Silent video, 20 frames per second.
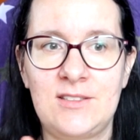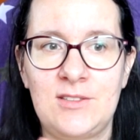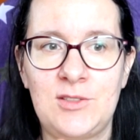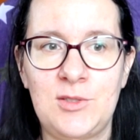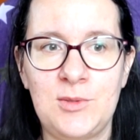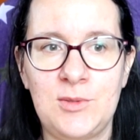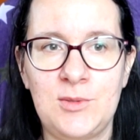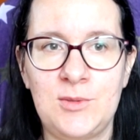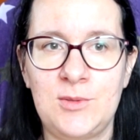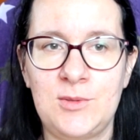
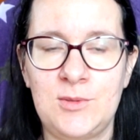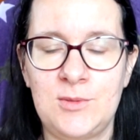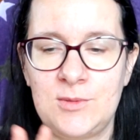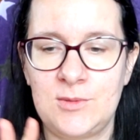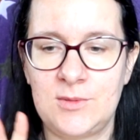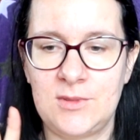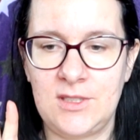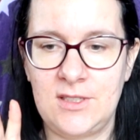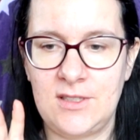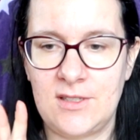
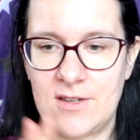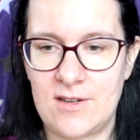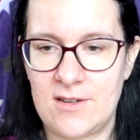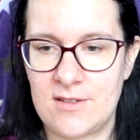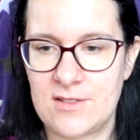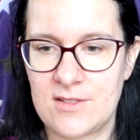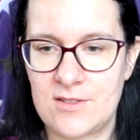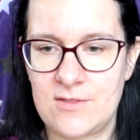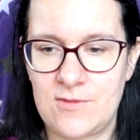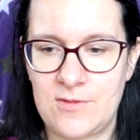2
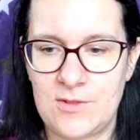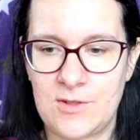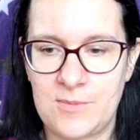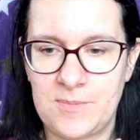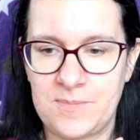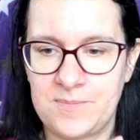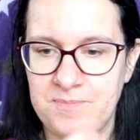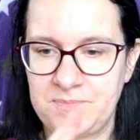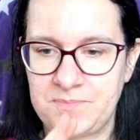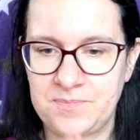yarns
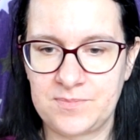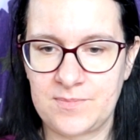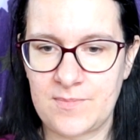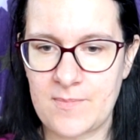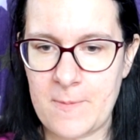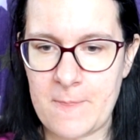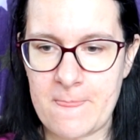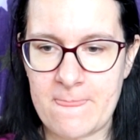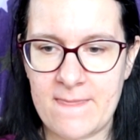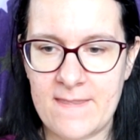from
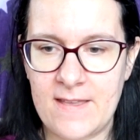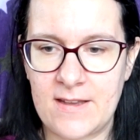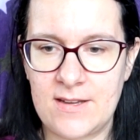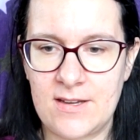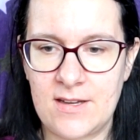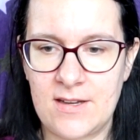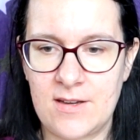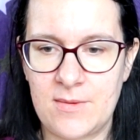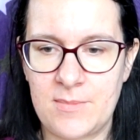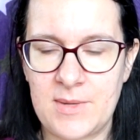
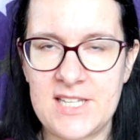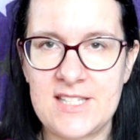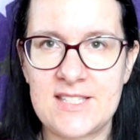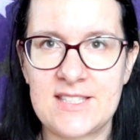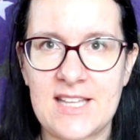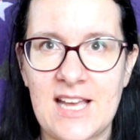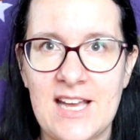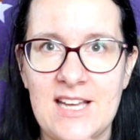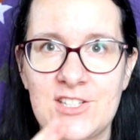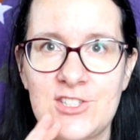my
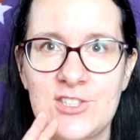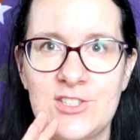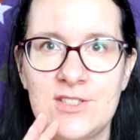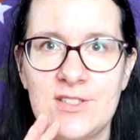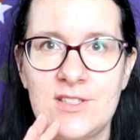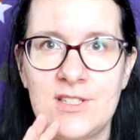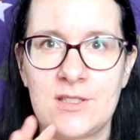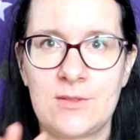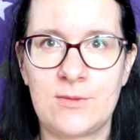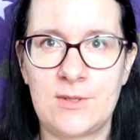stash
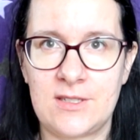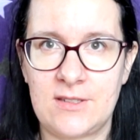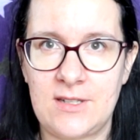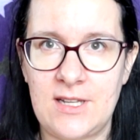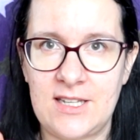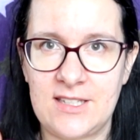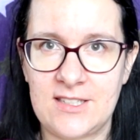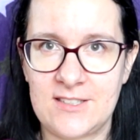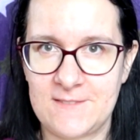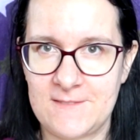that were
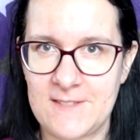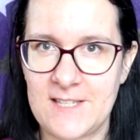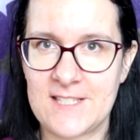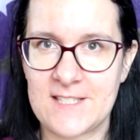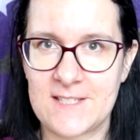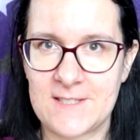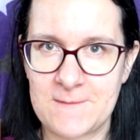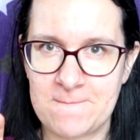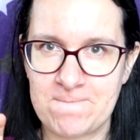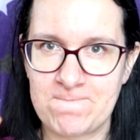like
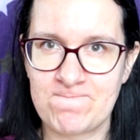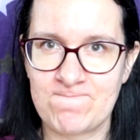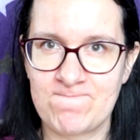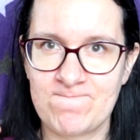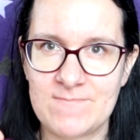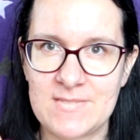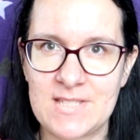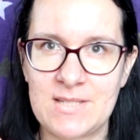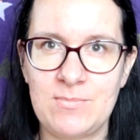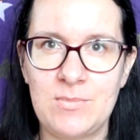this
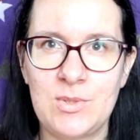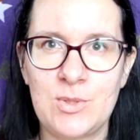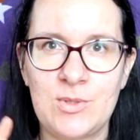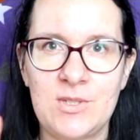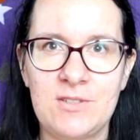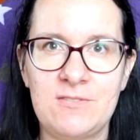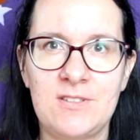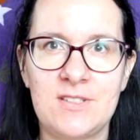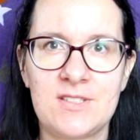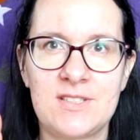
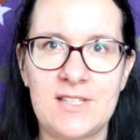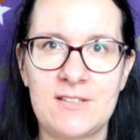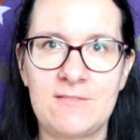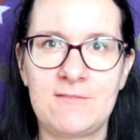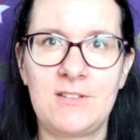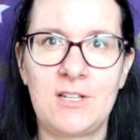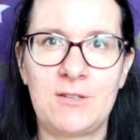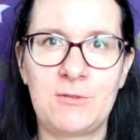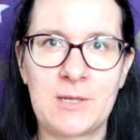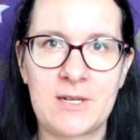beautiful
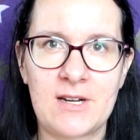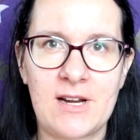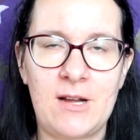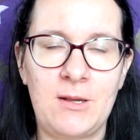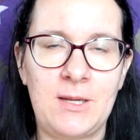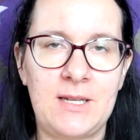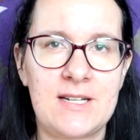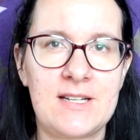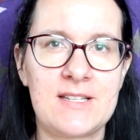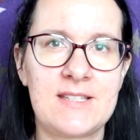sunflower
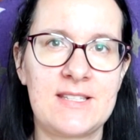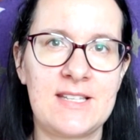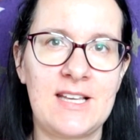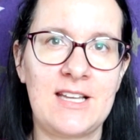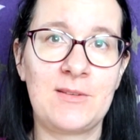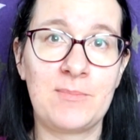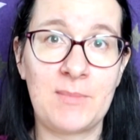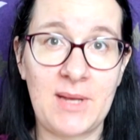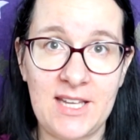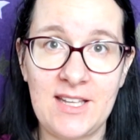colors
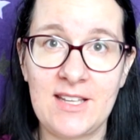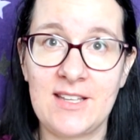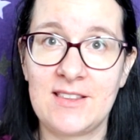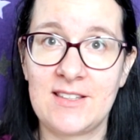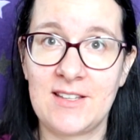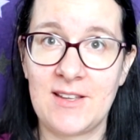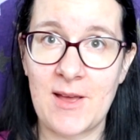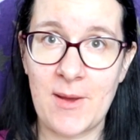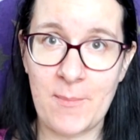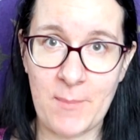and made
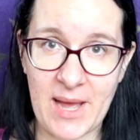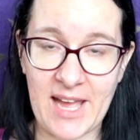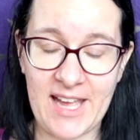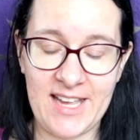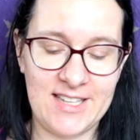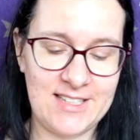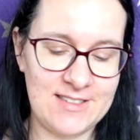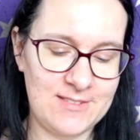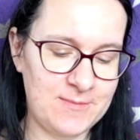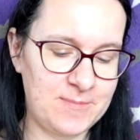a
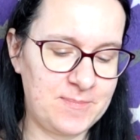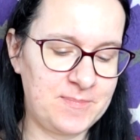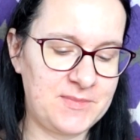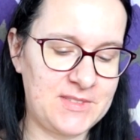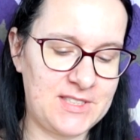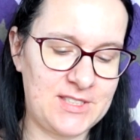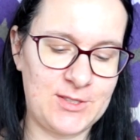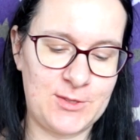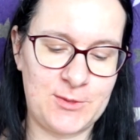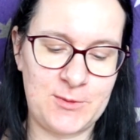bag.
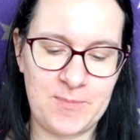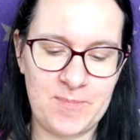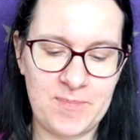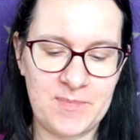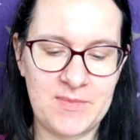So